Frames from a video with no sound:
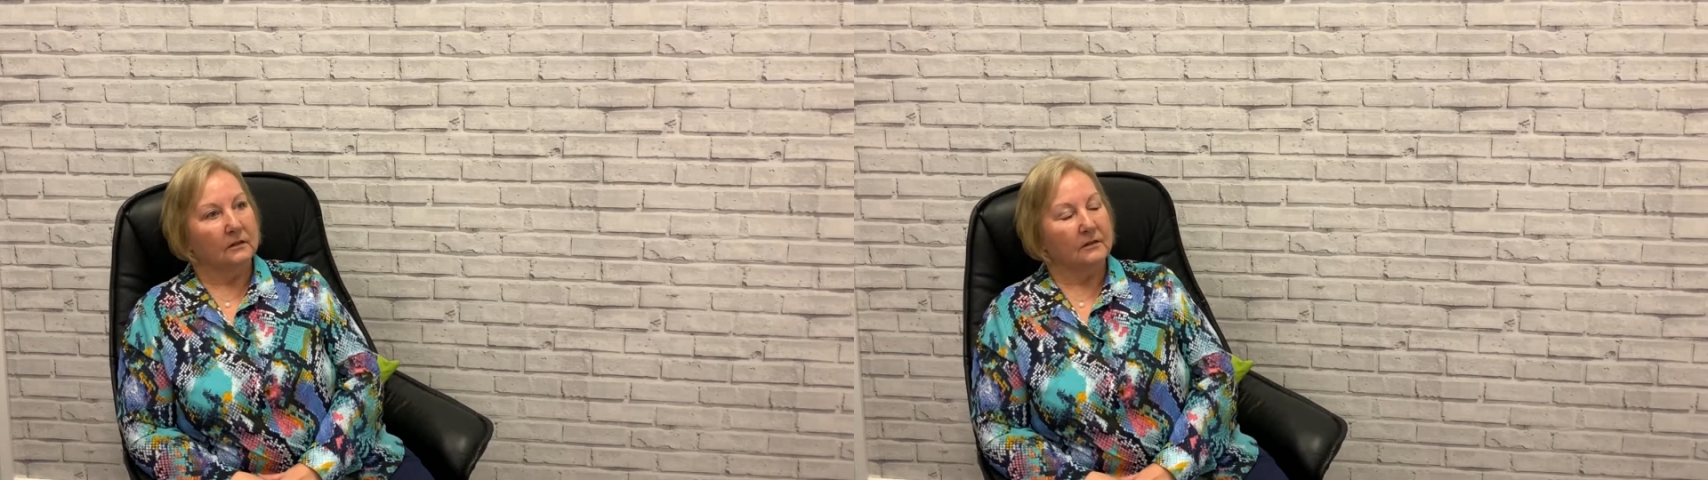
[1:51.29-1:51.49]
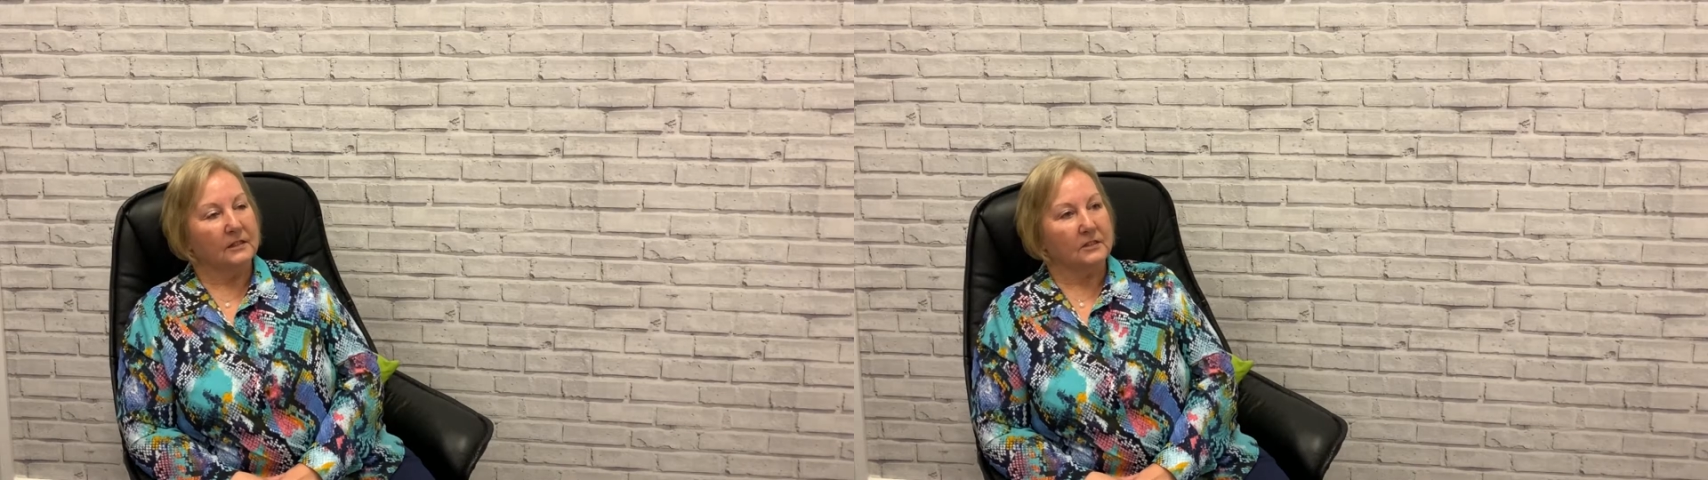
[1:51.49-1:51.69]

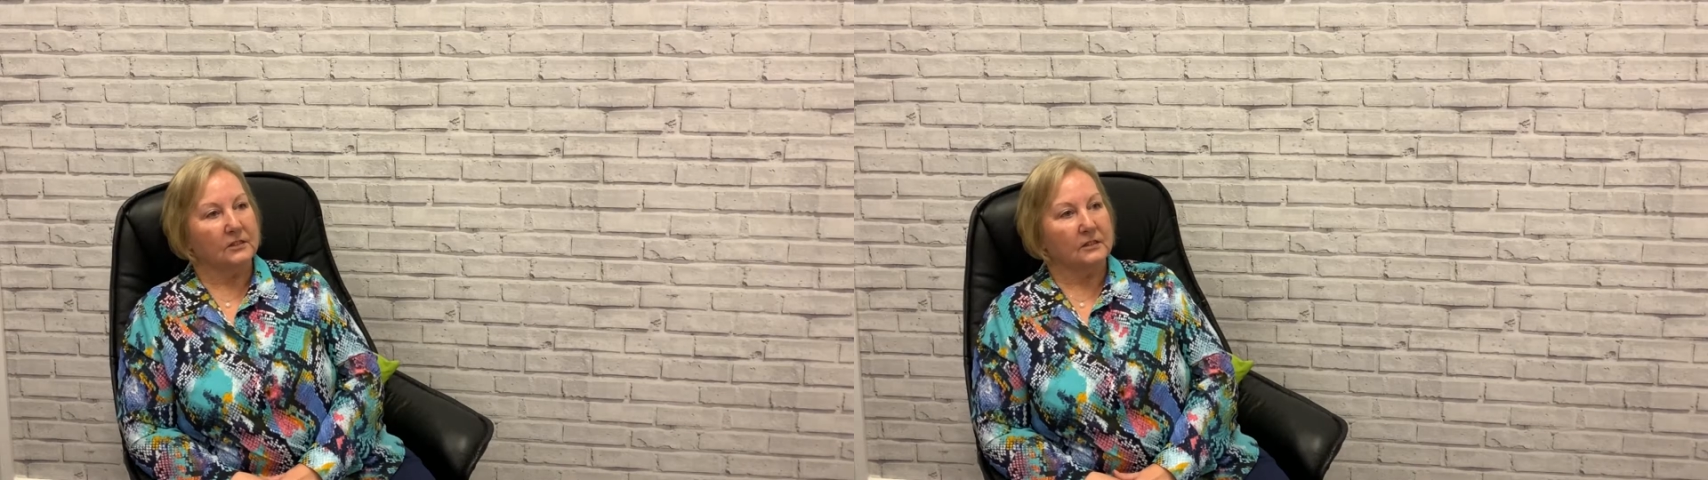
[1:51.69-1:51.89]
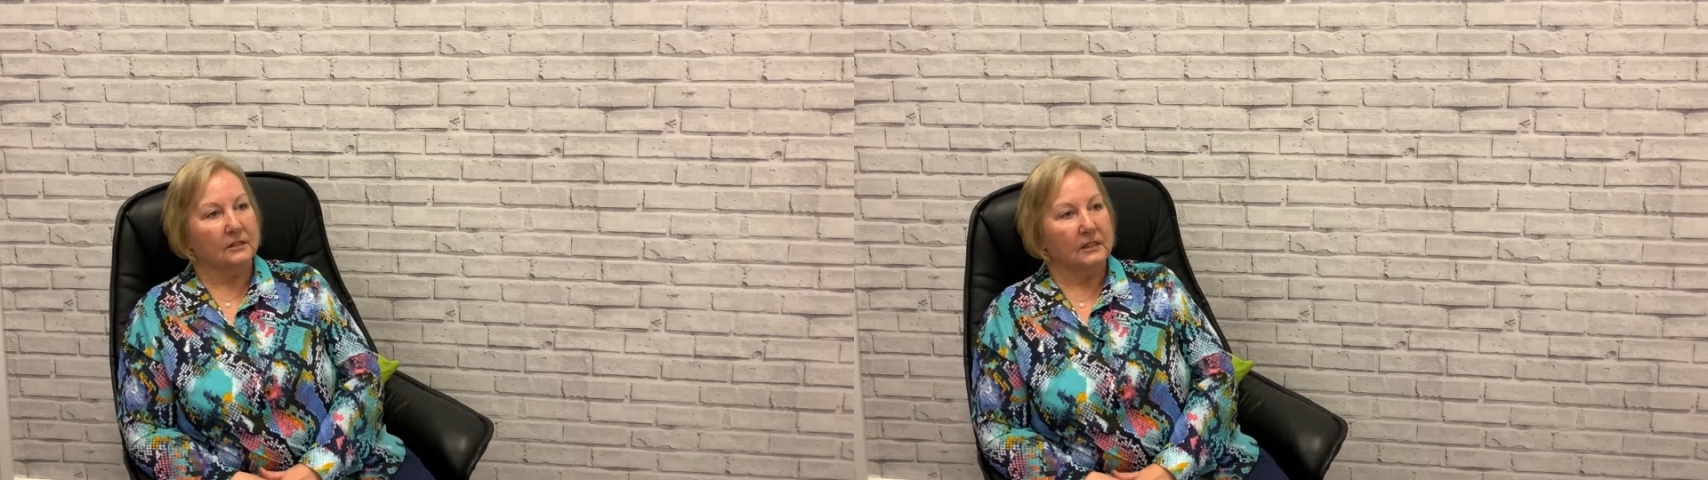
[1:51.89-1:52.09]

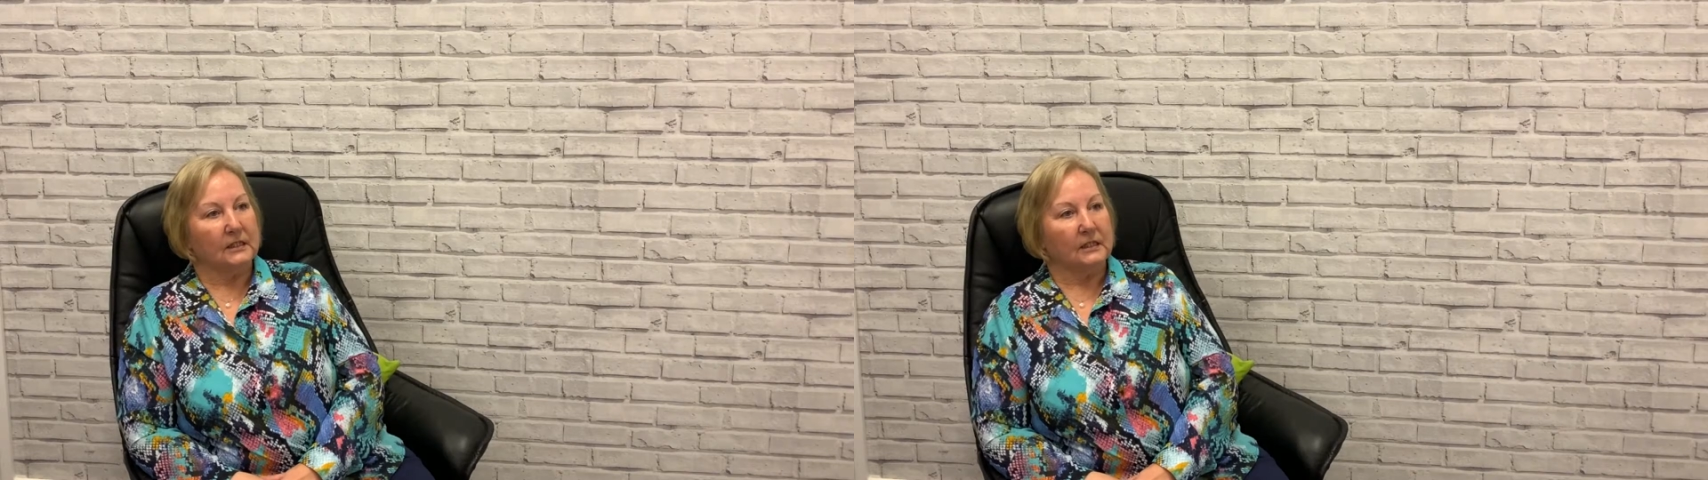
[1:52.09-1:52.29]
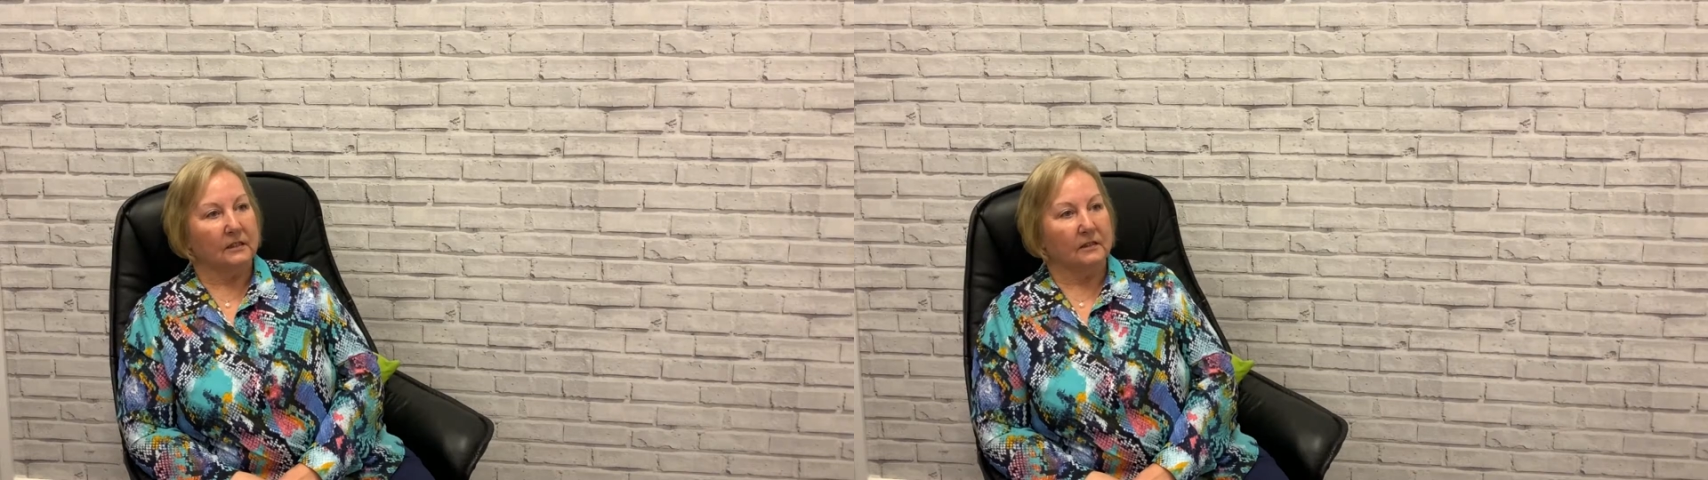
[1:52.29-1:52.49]
this year